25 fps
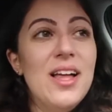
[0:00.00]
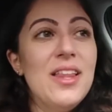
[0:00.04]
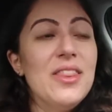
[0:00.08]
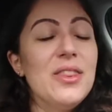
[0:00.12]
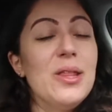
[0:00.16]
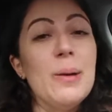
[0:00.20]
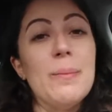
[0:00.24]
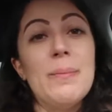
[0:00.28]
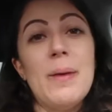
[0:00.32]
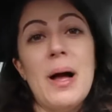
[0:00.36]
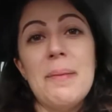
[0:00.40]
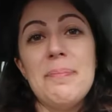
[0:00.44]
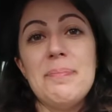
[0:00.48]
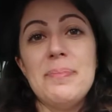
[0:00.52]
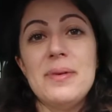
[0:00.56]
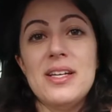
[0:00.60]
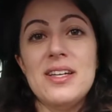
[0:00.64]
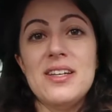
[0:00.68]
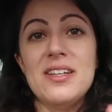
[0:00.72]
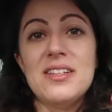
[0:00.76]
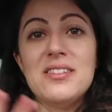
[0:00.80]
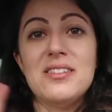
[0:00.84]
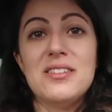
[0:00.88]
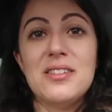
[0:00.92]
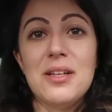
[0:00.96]
There might
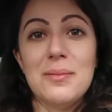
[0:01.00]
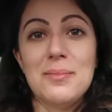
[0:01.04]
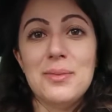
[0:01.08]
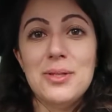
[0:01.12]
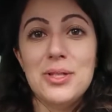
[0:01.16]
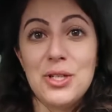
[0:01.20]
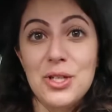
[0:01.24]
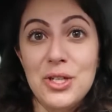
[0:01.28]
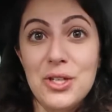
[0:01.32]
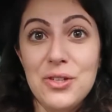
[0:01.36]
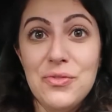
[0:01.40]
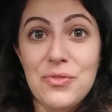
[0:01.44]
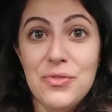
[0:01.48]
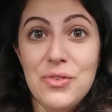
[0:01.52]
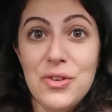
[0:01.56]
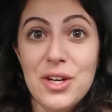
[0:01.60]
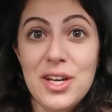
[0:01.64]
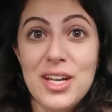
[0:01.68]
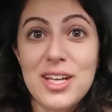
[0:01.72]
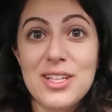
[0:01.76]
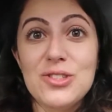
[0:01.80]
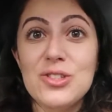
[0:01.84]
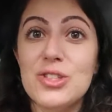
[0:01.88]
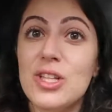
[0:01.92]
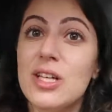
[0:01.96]
be some good
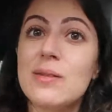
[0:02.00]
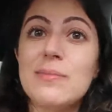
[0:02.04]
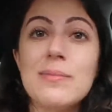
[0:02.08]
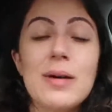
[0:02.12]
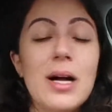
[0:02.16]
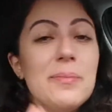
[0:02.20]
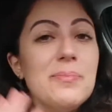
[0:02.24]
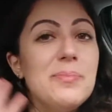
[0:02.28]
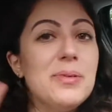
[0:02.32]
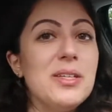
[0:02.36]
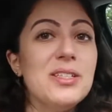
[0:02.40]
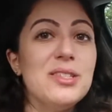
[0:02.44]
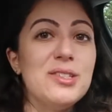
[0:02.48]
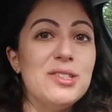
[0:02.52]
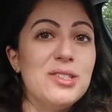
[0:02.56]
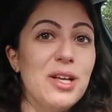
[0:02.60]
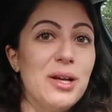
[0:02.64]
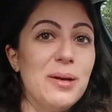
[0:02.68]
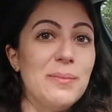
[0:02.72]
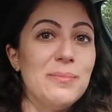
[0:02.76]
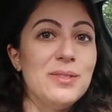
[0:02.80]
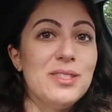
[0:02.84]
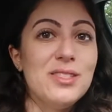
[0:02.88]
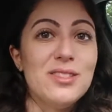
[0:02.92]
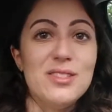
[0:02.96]
footage, there might be
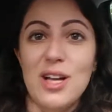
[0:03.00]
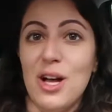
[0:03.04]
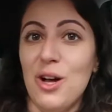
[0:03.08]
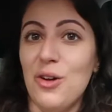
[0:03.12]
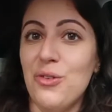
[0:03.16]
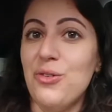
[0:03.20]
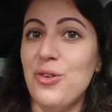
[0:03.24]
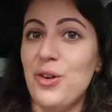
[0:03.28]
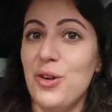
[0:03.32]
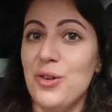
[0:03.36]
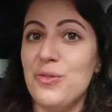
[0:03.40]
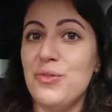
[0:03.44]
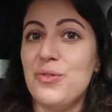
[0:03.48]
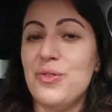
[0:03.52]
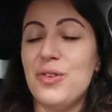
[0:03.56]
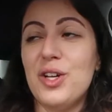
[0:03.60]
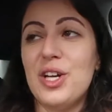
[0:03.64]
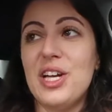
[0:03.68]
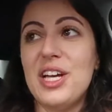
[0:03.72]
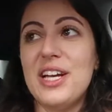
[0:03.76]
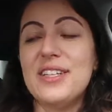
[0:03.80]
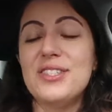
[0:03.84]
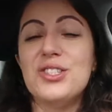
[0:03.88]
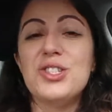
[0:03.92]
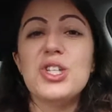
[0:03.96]
some cell phone
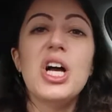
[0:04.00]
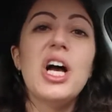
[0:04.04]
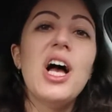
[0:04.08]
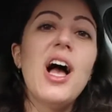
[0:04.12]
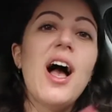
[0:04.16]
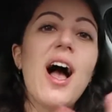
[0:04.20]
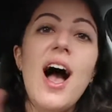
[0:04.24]
footage.